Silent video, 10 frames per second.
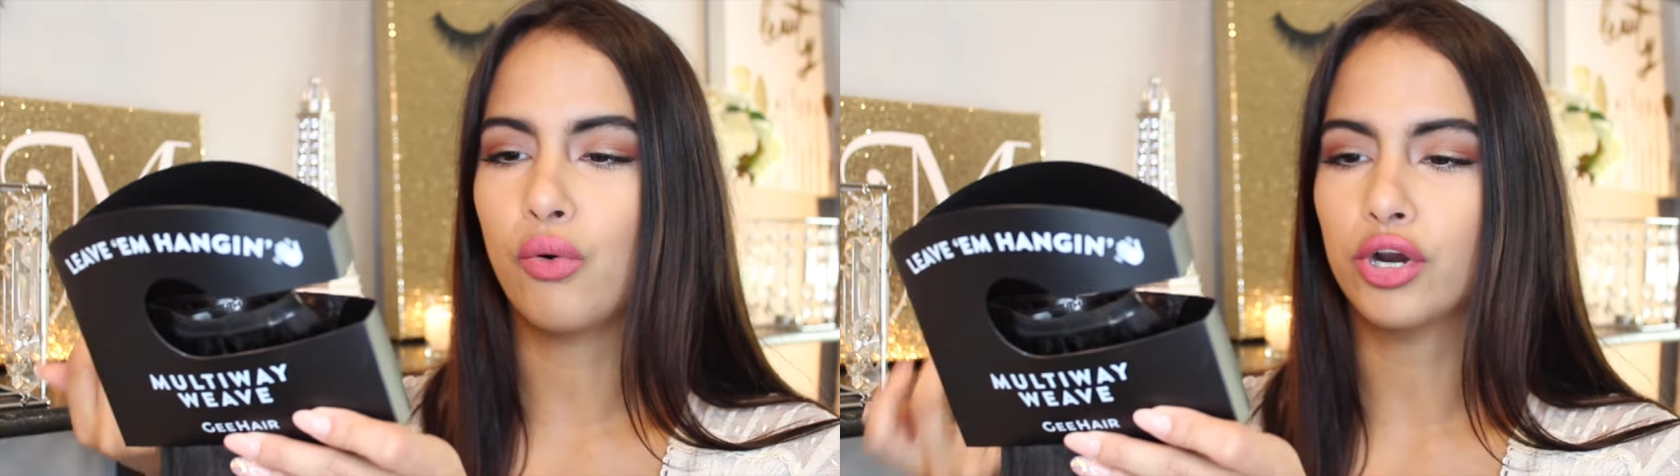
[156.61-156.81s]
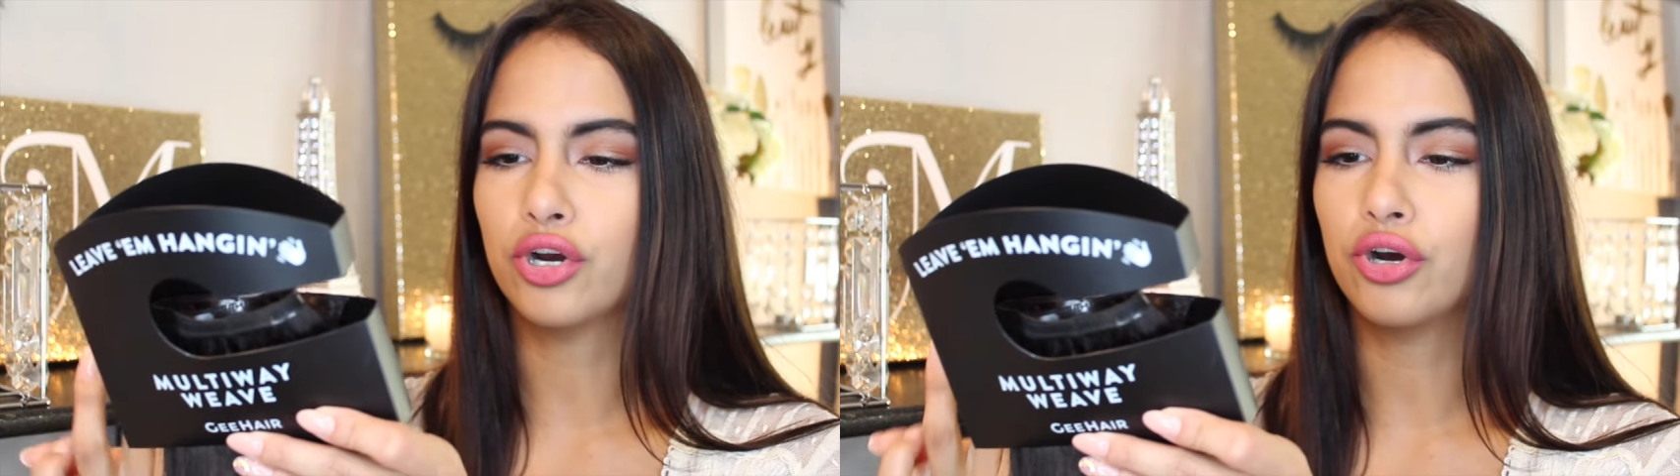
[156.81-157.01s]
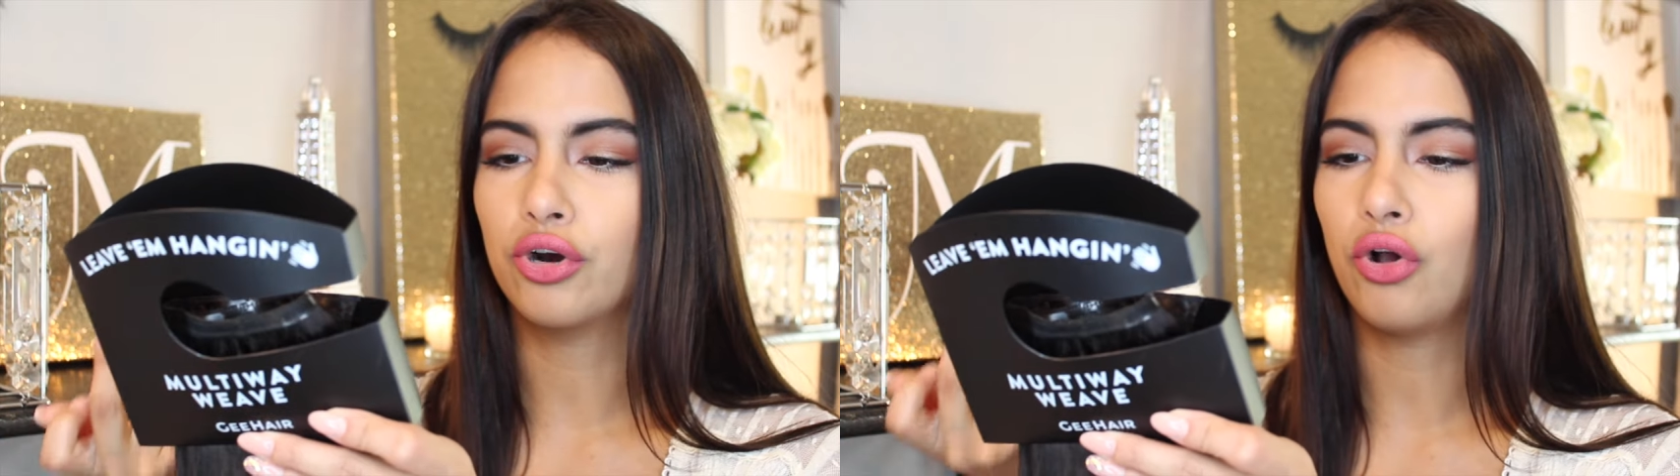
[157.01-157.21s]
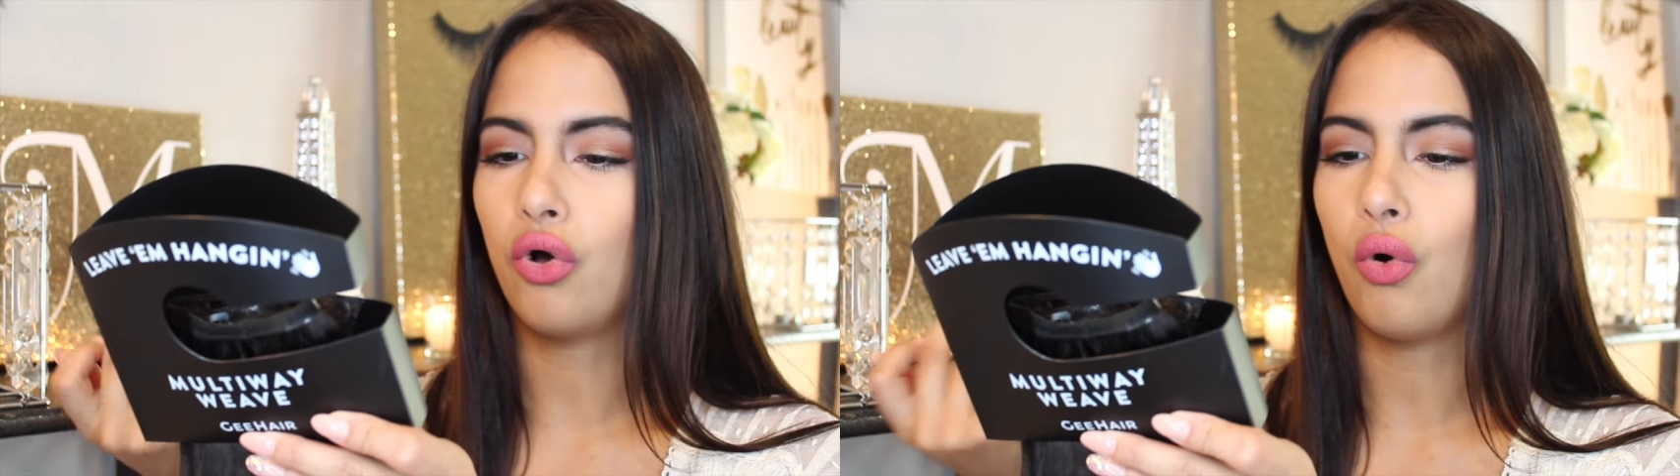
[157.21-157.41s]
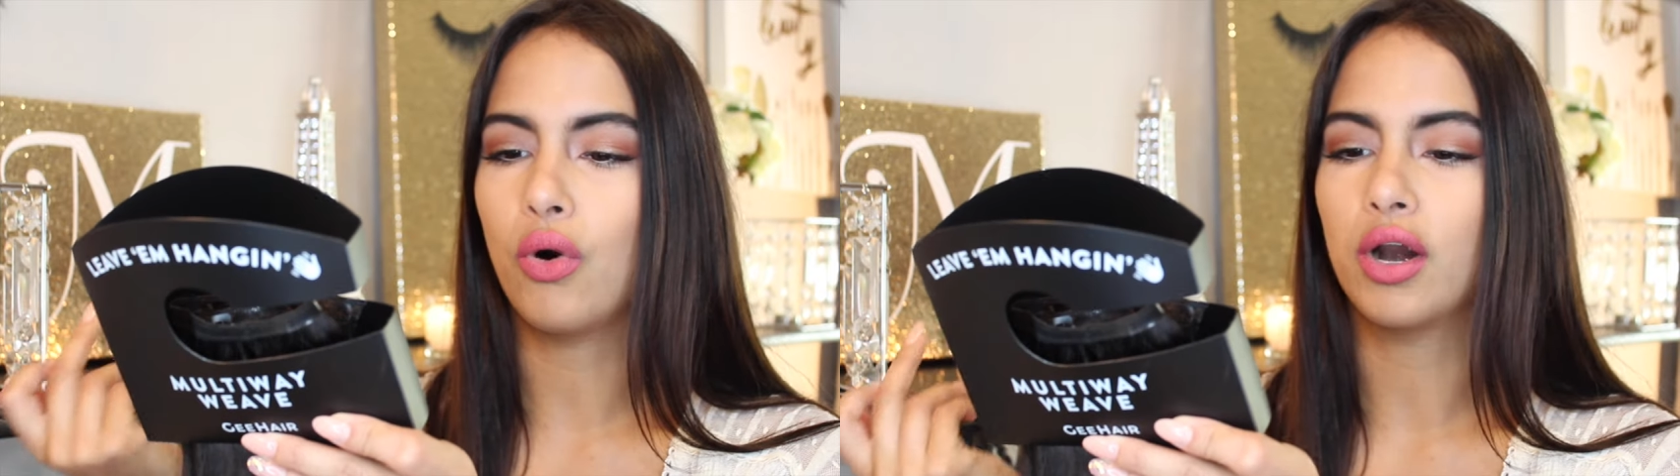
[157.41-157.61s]
or
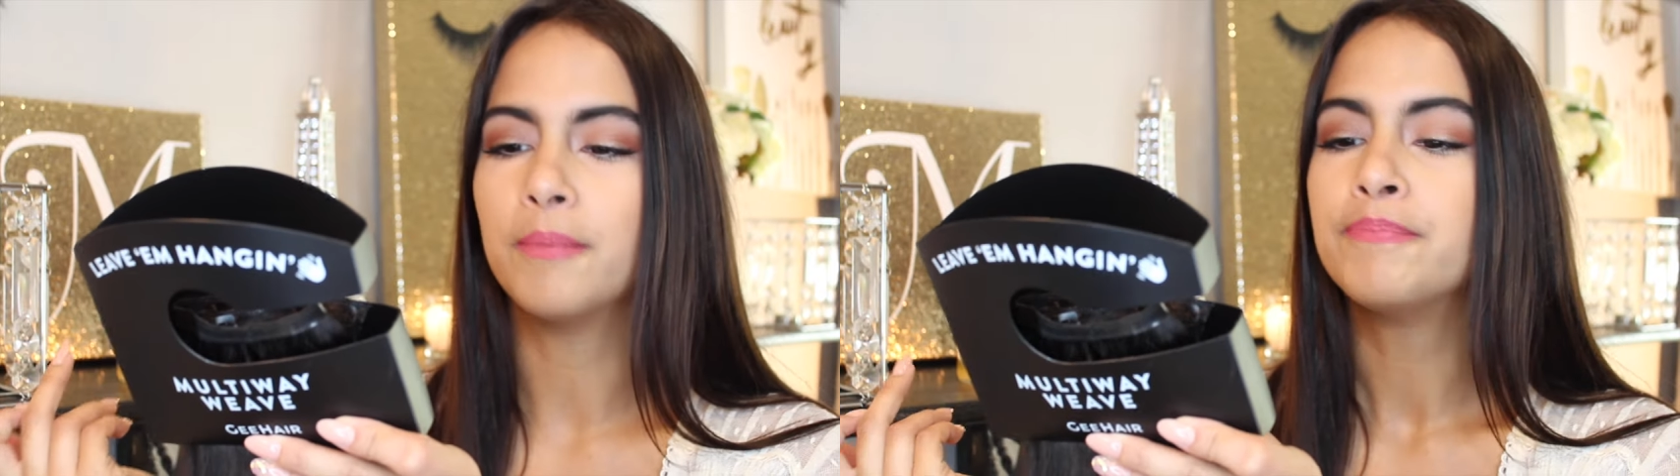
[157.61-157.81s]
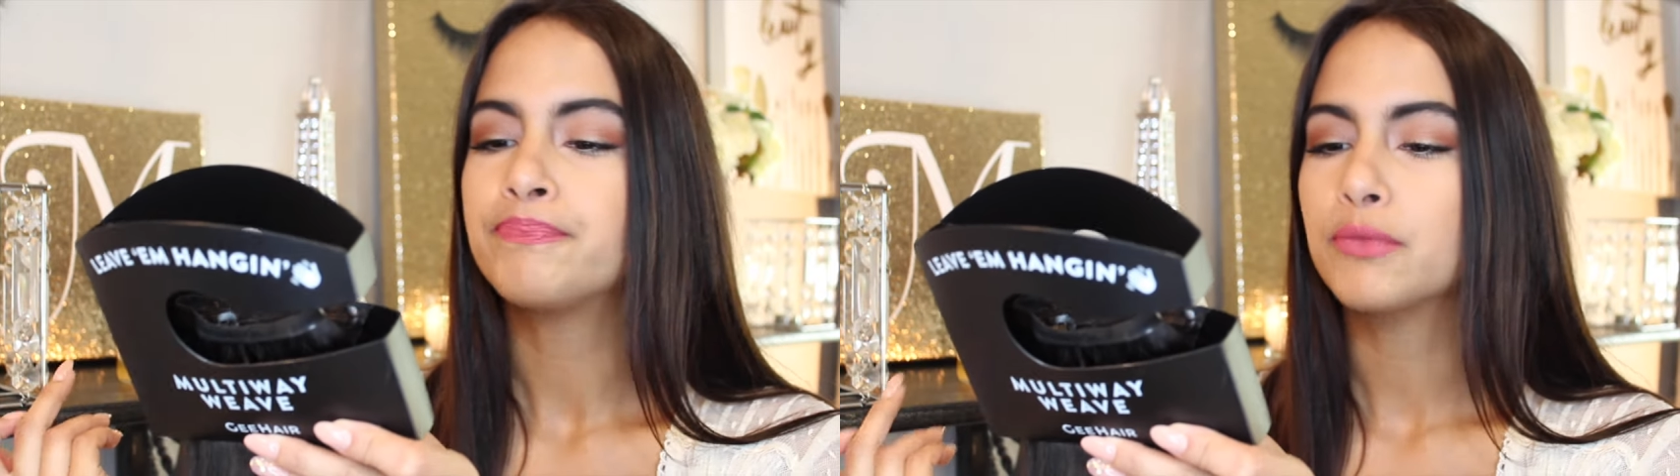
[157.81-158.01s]
curl or